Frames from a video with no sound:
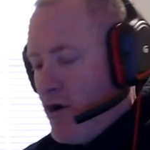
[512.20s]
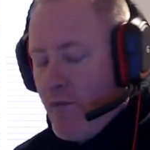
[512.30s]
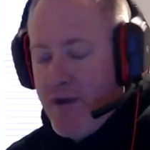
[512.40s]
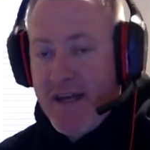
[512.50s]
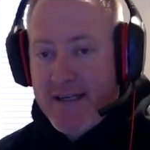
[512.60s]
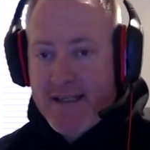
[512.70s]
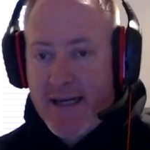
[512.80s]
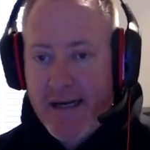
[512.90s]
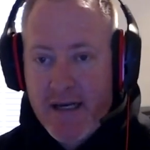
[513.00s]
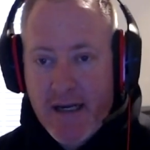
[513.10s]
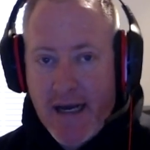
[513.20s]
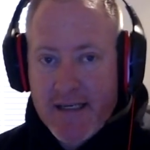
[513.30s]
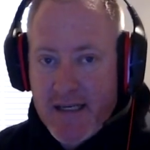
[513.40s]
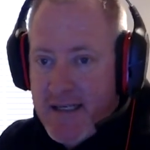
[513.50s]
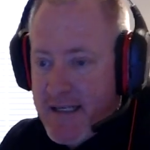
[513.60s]
With that said,
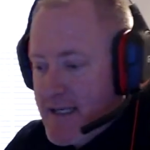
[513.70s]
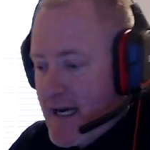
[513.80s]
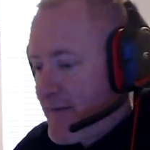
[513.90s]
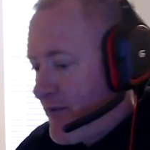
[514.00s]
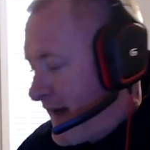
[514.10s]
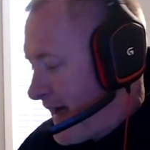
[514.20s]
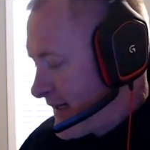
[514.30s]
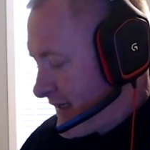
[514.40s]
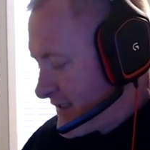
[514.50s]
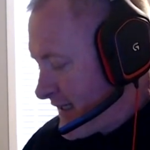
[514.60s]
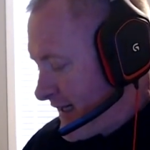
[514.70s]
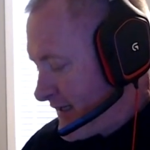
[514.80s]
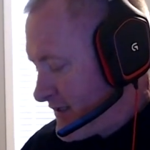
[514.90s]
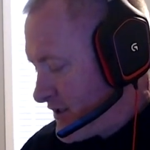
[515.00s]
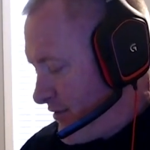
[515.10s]
guys, it's exciting to be back.
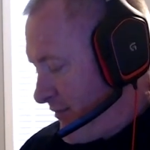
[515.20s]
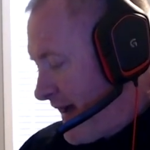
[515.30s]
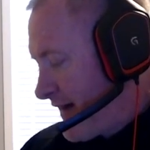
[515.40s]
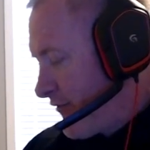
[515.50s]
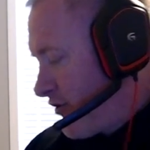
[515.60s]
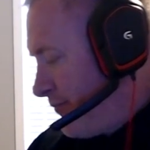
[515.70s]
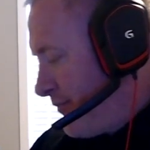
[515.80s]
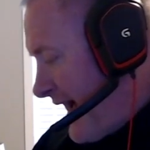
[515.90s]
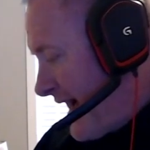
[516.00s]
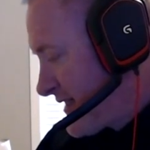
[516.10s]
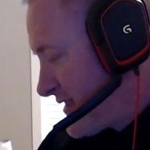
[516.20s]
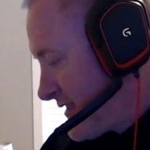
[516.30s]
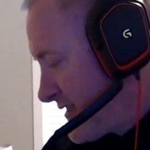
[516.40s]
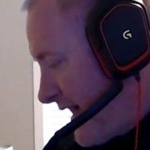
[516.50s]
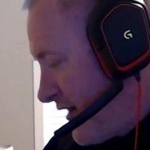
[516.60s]
Excited to be back from PAX
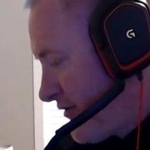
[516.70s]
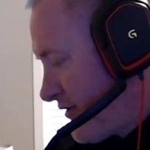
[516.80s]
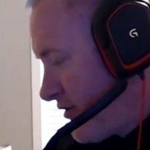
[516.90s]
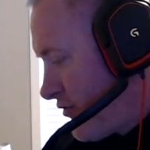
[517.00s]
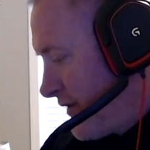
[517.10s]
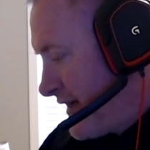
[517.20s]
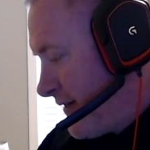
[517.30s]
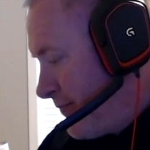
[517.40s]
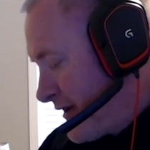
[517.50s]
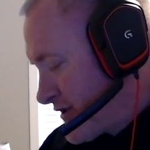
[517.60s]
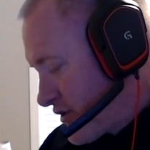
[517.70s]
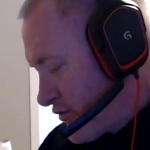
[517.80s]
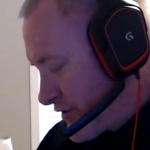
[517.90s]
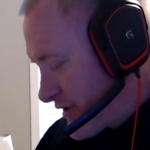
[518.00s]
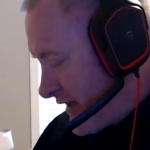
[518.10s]
South. We did a bunch of
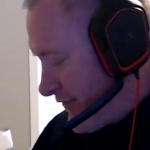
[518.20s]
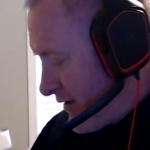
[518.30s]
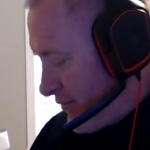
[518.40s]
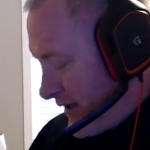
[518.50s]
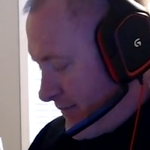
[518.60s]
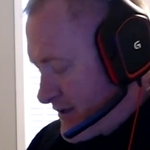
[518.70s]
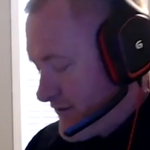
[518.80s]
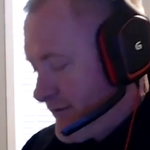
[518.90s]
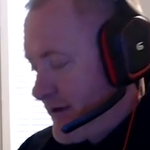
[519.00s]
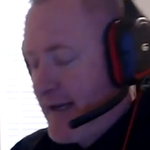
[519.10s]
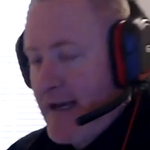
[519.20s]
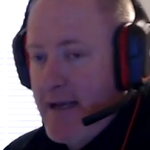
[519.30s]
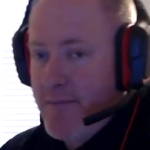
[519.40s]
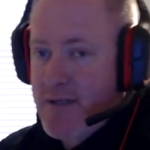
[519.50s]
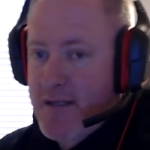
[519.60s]
cool stuff there, played a bunch of fun
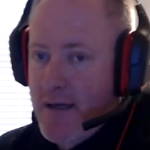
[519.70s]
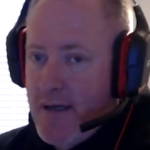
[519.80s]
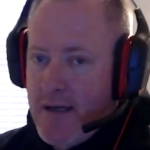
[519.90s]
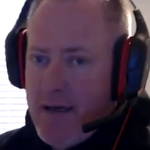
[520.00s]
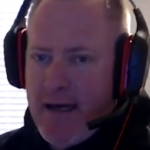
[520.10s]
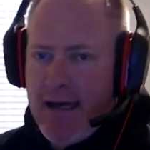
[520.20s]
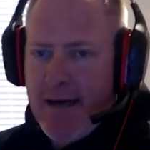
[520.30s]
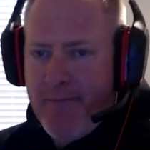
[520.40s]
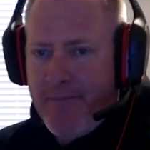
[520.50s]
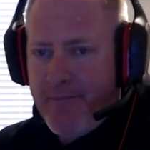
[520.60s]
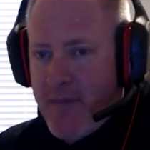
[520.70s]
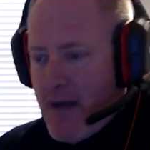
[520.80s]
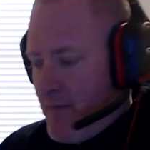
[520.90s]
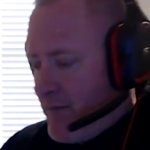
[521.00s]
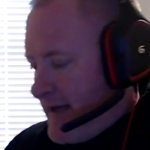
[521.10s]
games.
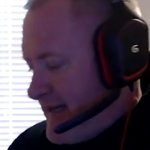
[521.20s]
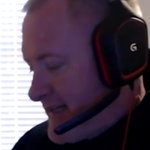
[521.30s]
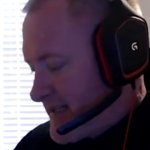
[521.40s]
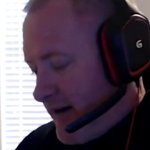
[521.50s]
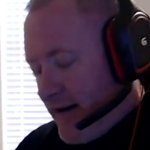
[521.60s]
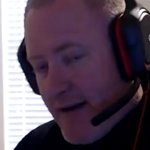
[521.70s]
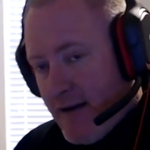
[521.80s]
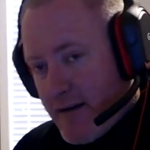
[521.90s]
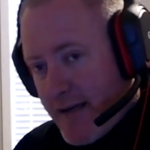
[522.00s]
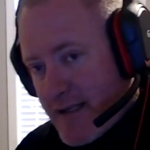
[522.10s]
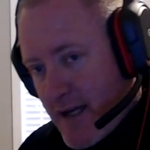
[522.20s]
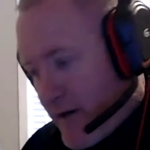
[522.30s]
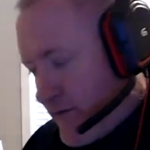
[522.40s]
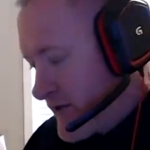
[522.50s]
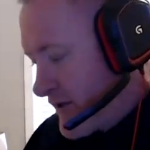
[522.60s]
Played Days Gone. Days
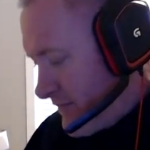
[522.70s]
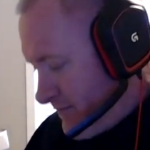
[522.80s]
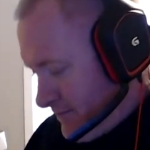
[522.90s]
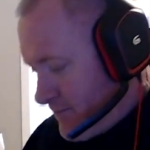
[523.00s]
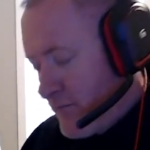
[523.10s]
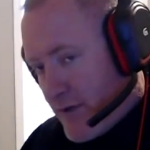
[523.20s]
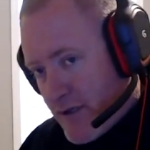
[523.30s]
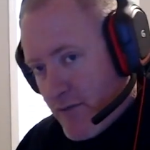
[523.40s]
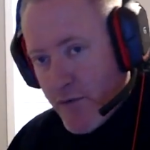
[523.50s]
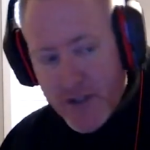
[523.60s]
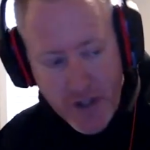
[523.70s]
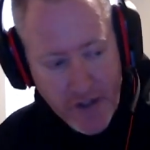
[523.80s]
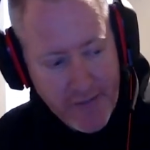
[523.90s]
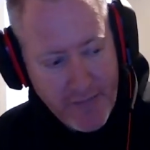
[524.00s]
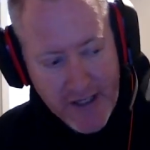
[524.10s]
Gone was
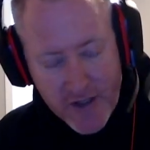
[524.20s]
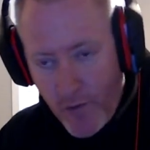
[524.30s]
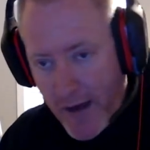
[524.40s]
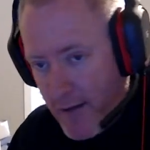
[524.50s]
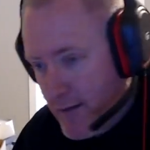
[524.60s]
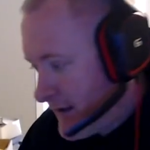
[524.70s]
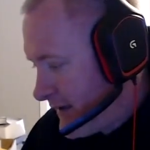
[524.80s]
good, plays well.